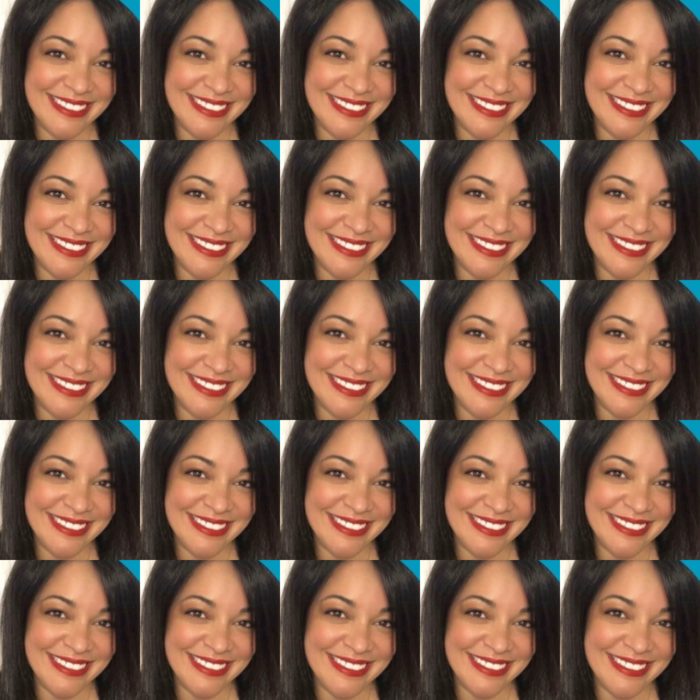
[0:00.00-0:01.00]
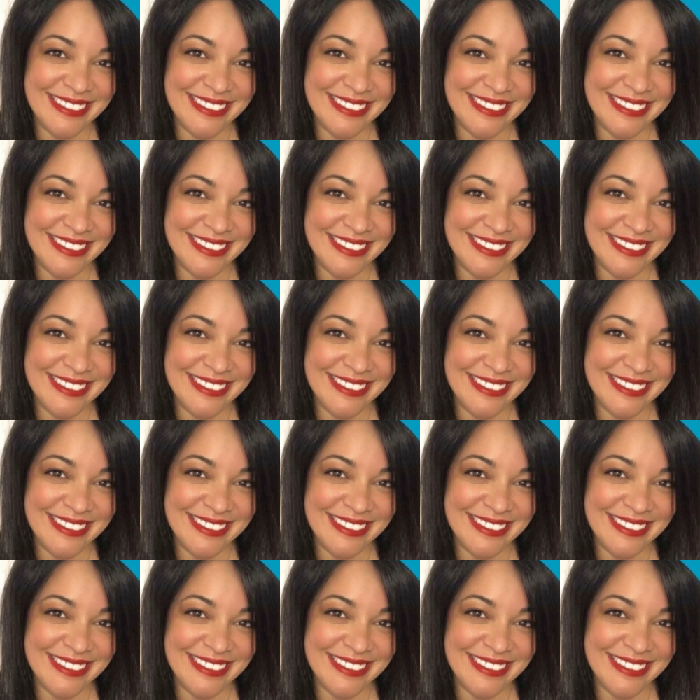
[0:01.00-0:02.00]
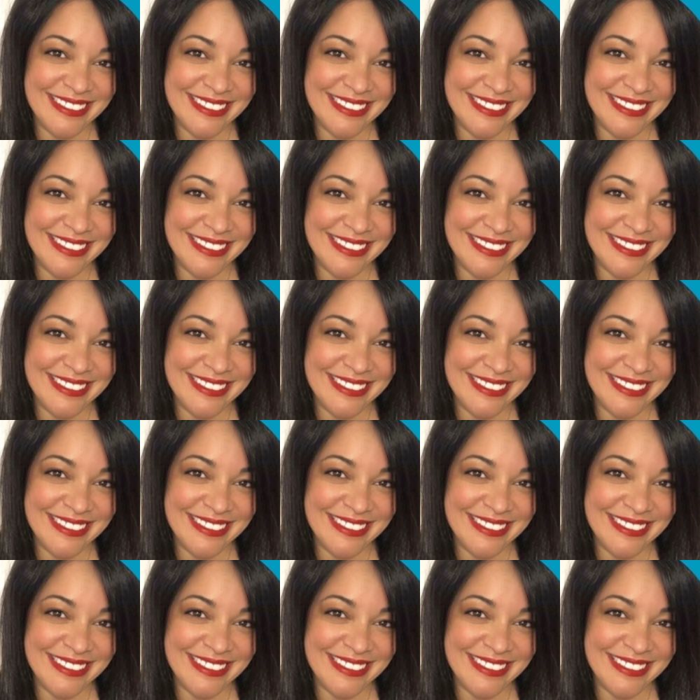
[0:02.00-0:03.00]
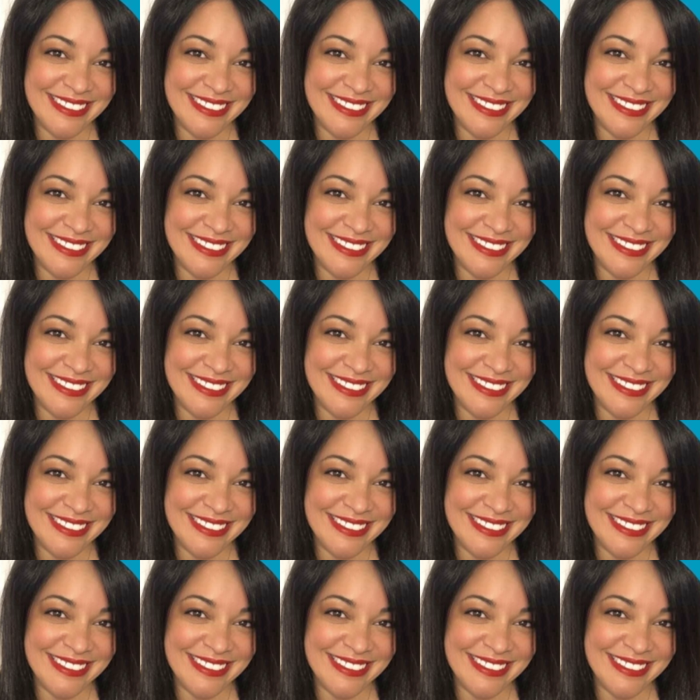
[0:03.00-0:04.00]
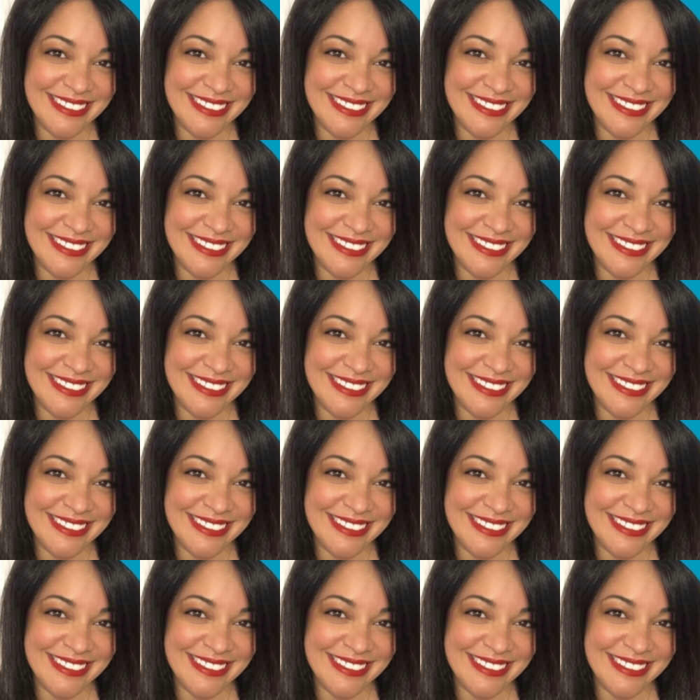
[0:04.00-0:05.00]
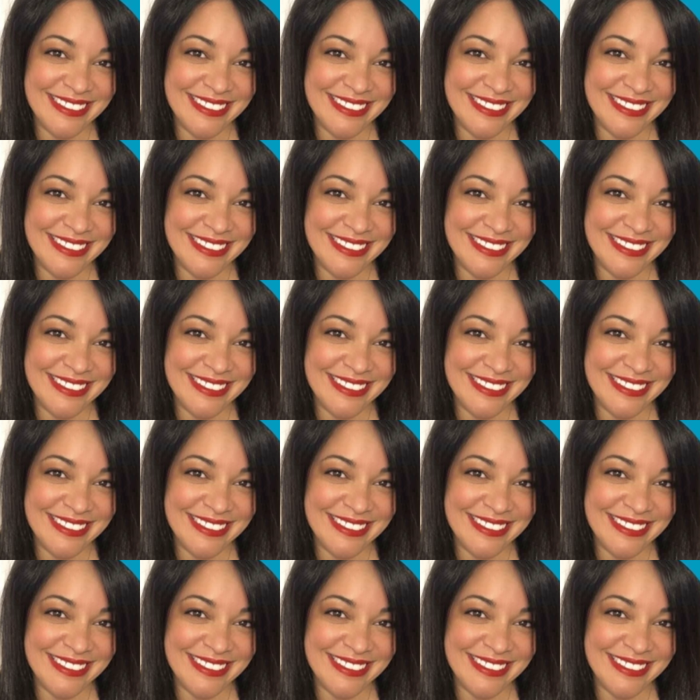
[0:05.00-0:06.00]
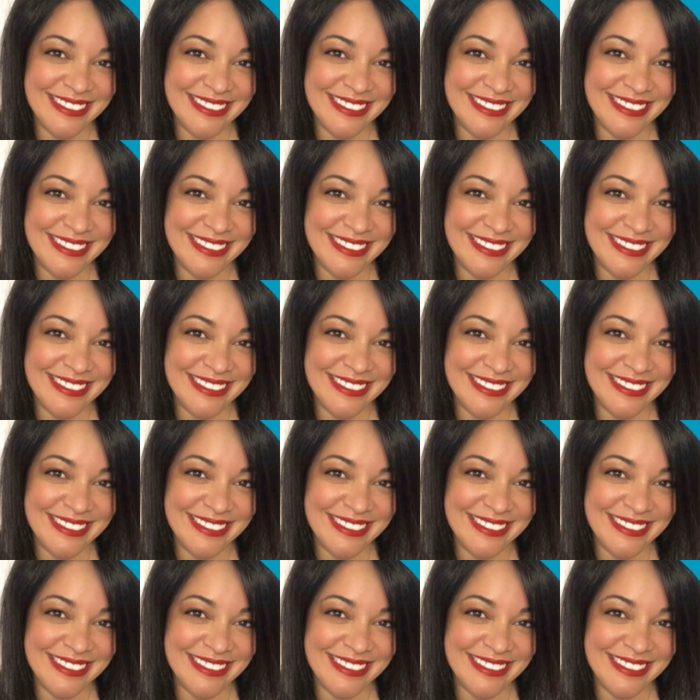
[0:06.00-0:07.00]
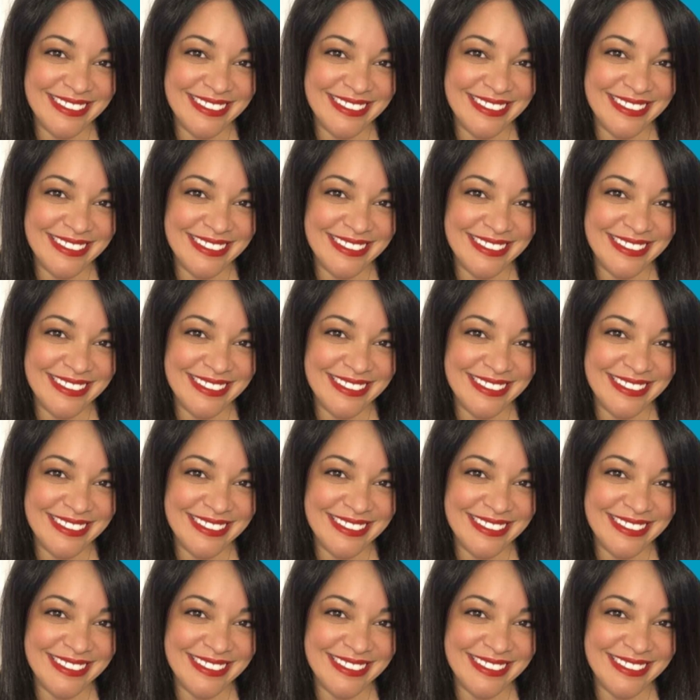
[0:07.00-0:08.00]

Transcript: [no speech]